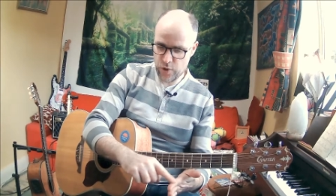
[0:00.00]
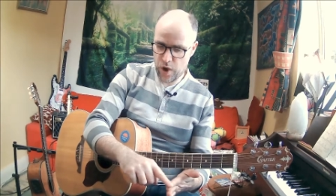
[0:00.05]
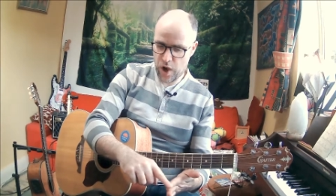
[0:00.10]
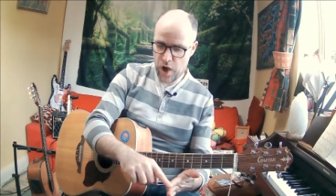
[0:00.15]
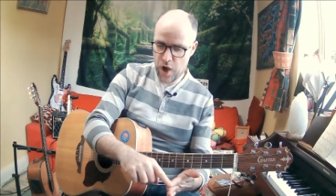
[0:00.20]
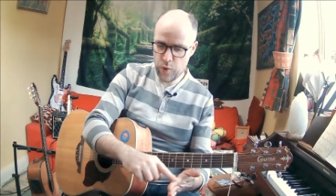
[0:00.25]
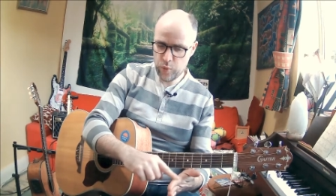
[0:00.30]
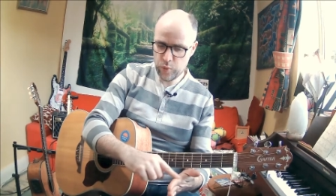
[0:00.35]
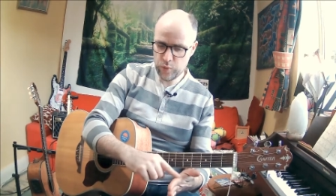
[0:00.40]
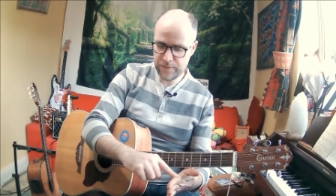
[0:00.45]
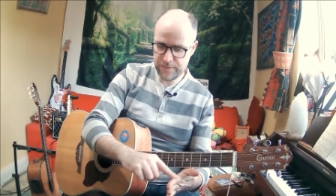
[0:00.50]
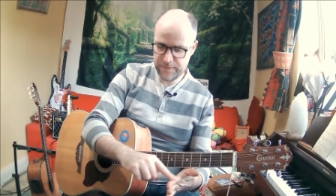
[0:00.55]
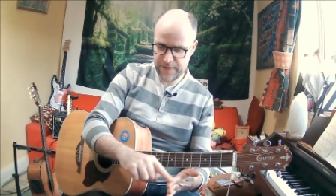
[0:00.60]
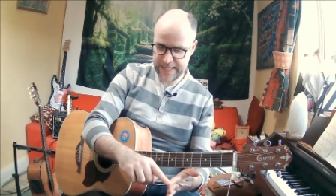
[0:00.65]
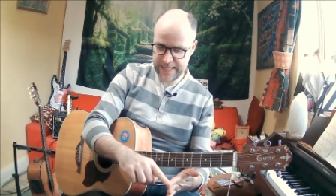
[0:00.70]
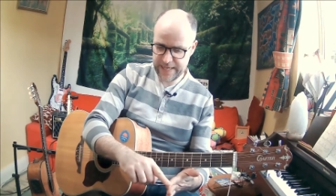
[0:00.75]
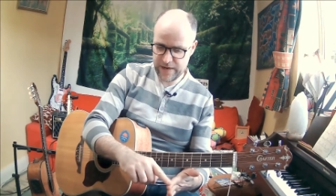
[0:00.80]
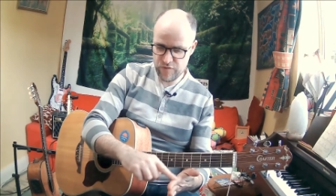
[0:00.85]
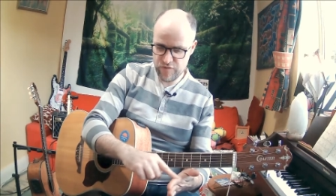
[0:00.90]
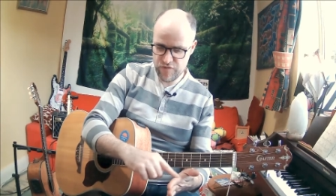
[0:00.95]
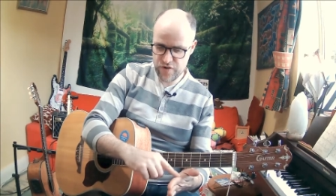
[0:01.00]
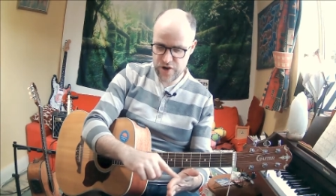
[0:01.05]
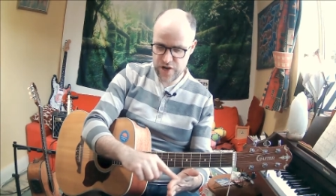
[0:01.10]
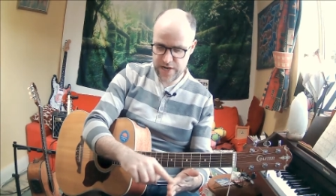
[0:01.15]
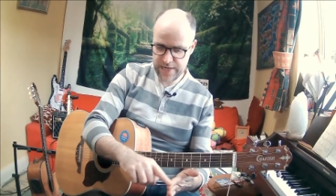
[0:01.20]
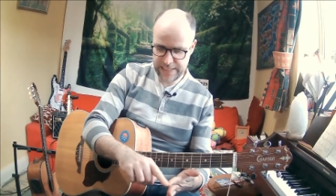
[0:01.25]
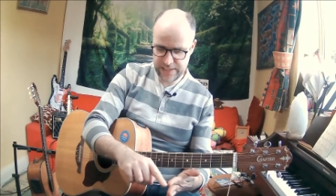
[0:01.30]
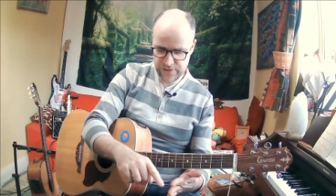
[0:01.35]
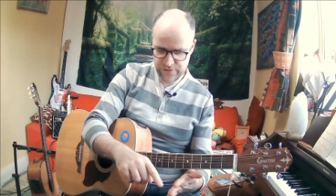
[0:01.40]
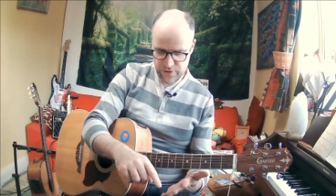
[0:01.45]
whole finger
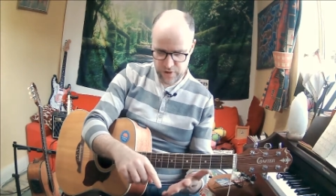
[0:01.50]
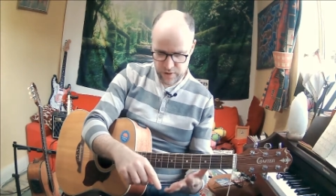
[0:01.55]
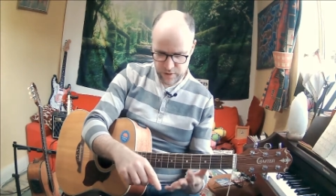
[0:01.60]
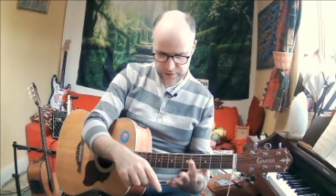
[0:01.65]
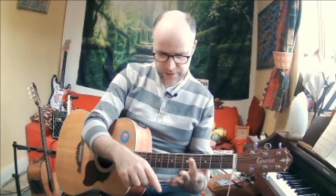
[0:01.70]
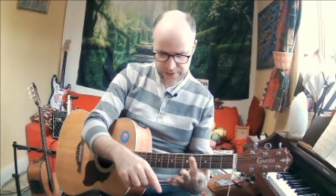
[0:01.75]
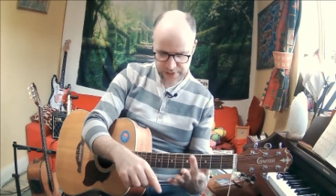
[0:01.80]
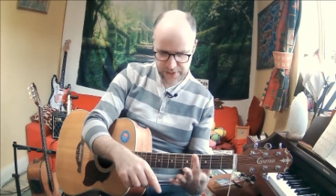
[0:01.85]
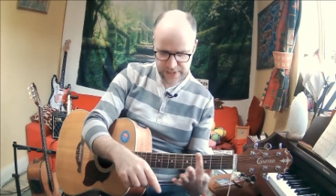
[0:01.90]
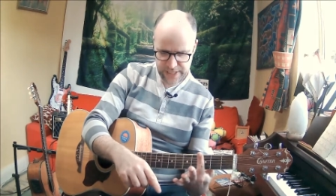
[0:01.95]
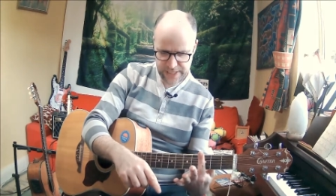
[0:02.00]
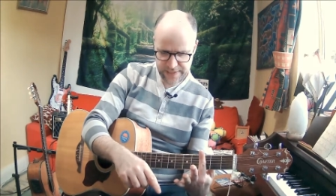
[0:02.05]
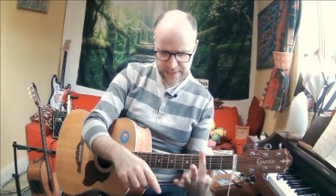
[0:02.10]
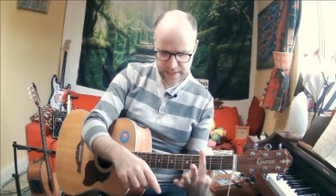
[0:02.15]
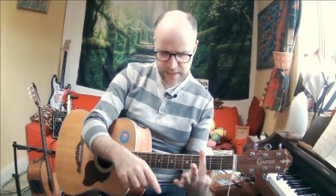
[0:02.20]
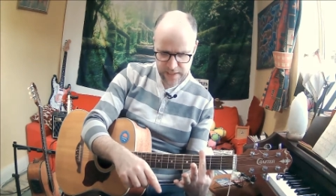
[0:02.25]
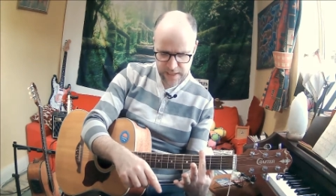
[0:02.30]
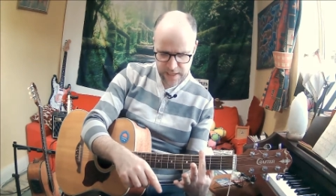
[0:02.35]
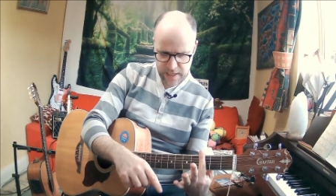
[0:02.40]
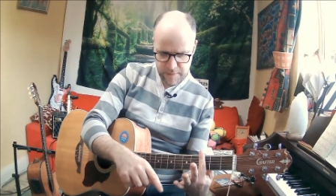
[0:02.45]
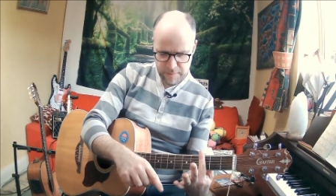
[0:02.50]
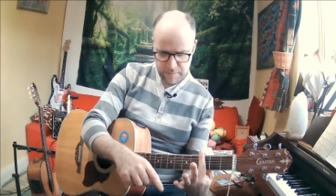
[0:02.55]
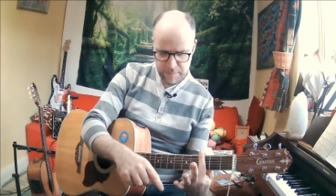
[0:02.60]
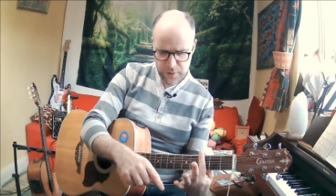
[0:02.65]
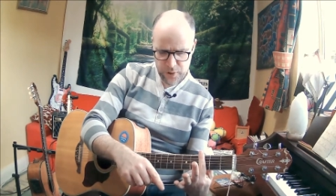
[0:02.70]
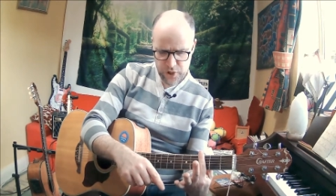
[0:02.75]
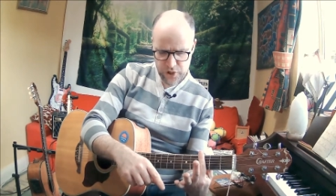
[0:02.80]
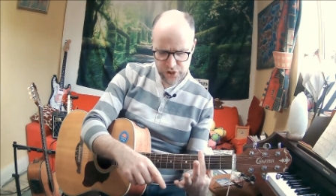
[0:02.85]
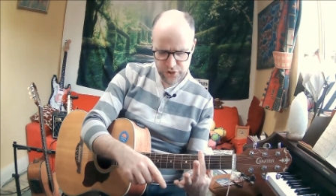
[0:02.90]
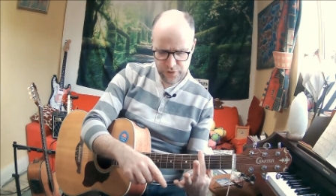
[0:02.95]
really strong. So you need to
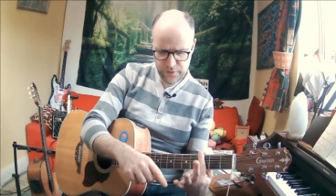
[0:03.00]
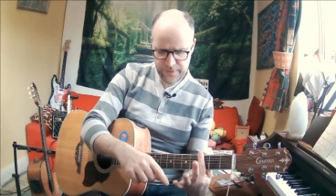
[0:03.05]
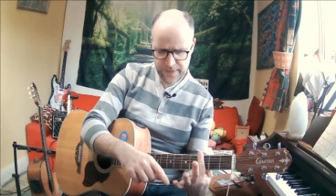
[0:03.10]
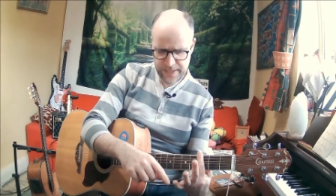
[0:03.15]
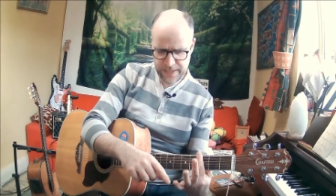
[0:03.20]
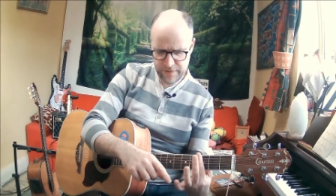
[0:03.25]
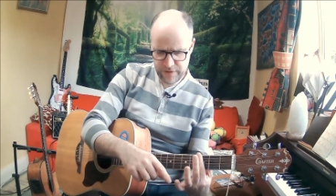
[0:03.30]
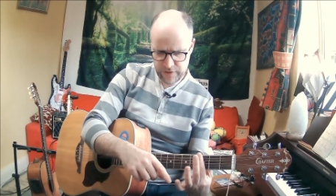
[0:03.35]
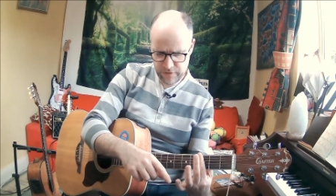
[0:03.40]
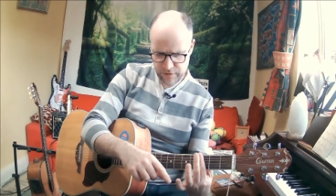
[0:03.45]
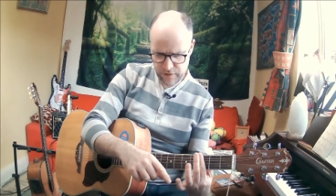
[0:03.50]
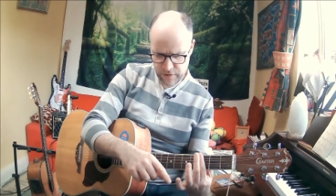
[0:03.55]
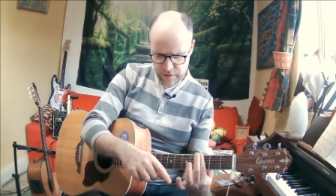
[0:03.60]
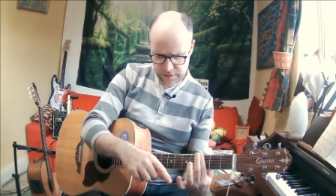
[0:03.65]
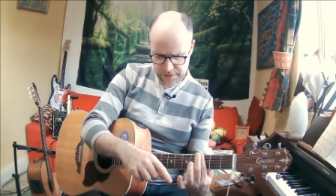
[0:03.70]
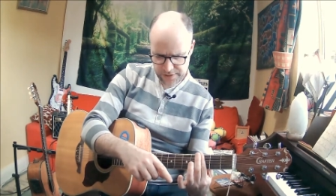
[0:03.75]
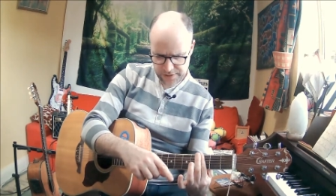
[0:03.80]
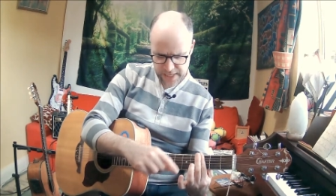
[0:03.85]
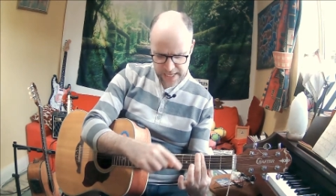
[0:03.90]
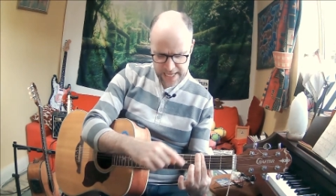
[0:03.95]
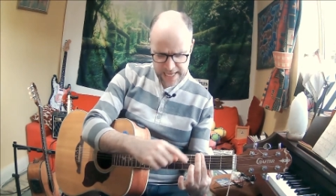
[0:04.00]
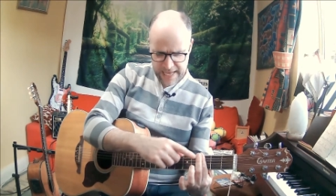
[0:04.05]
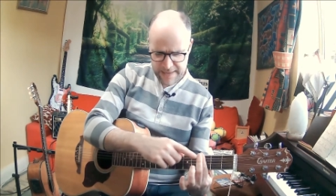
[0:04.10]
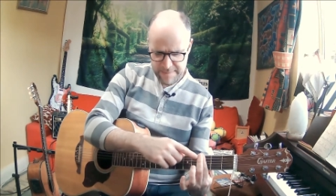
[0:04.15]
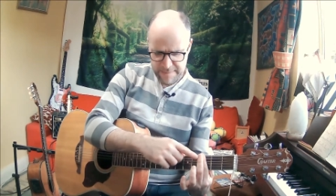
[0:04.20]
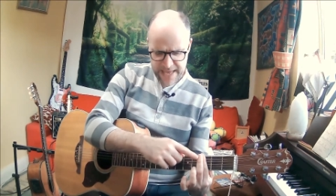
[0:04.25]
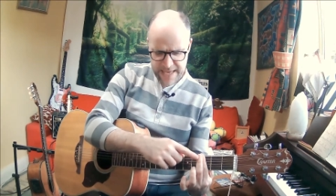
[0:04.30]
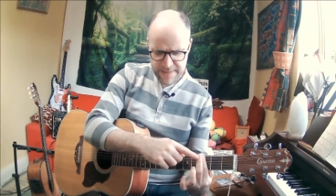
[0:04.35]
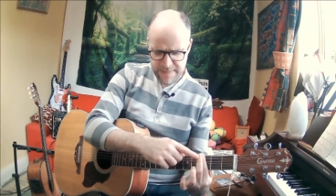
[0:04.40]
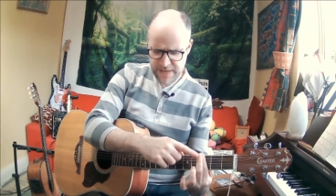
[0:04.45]
push your finger across
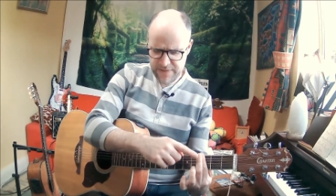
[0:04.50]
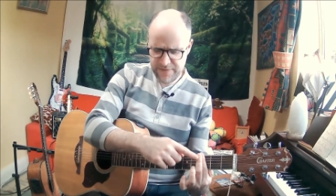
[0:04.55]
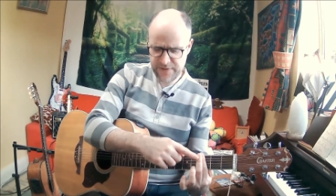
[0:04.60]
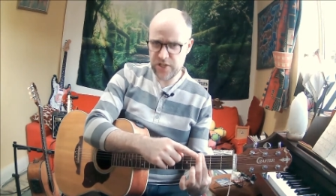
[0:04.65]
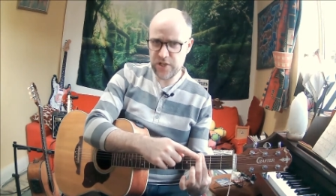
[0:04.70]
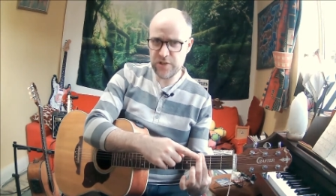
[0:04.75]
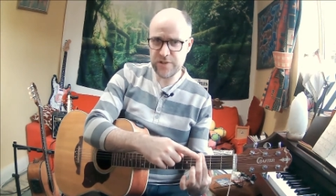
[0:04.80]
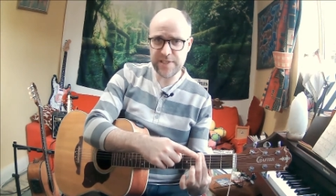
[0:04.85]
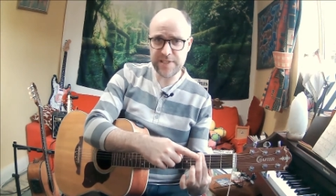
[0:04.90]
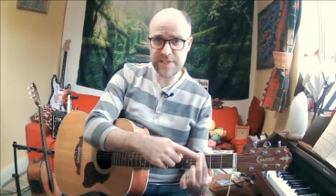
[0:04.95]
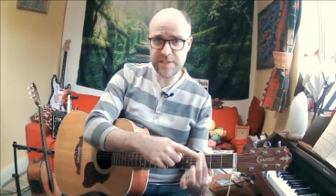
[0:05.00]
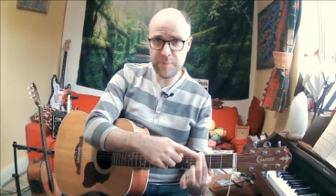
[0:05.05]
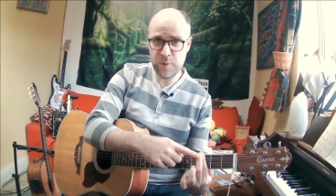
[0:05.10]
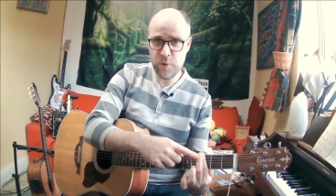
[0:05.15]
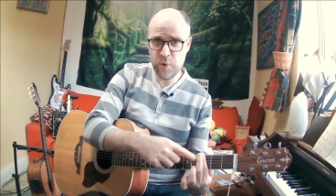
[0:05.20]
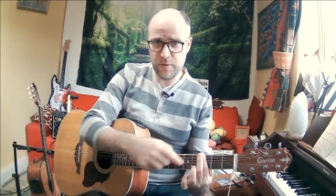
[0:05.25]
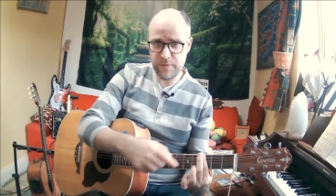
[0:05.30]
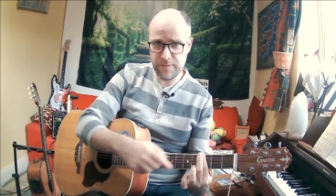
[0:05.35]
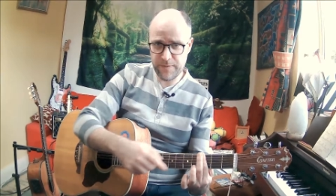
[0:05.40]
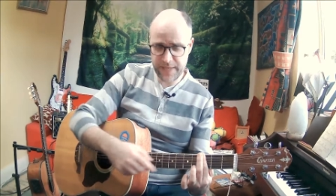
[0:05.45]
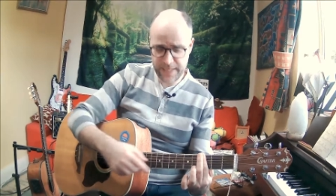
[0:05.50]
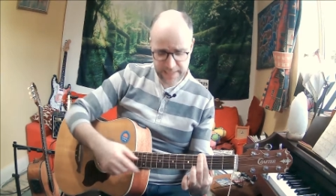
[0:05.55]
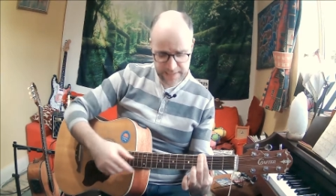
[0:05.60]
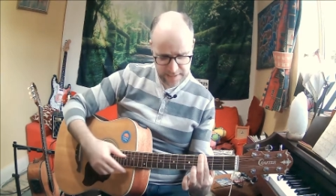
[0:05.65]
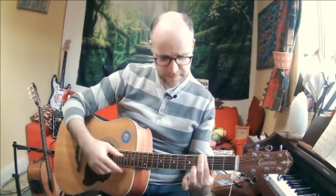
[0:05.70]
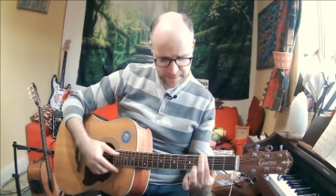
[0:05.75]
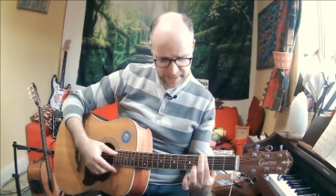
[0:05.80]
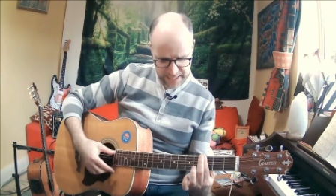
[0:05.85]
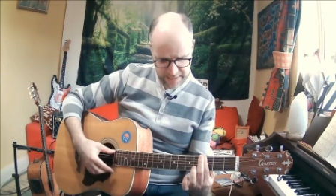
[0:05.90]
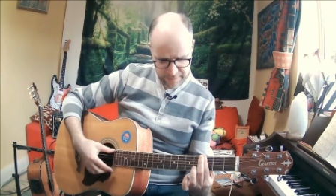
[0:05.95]
and maybe even use a support finger
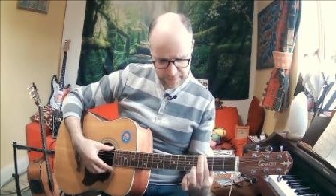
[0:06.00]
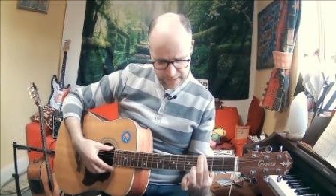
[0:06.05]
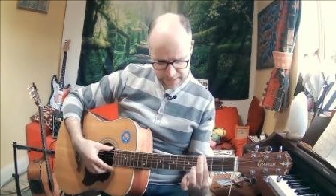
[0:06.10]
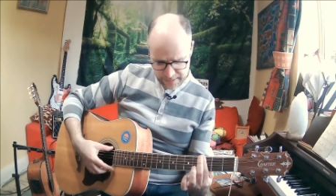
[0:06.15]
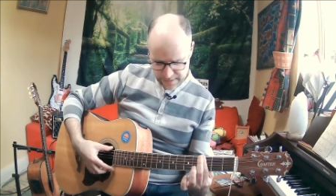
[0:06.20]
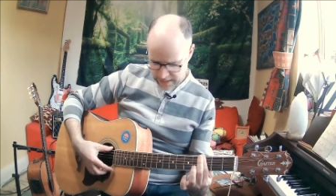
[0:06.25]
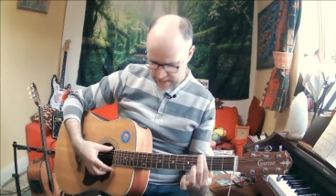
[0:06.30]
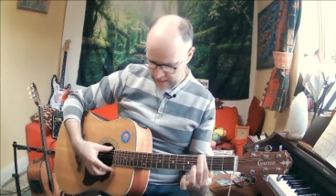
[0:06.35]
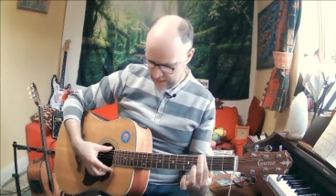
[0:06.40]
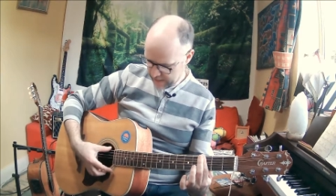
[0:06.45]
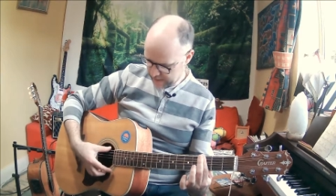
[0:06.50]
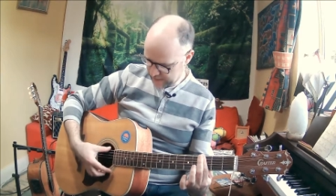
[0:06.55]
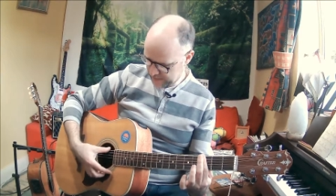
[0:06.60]
to begin with and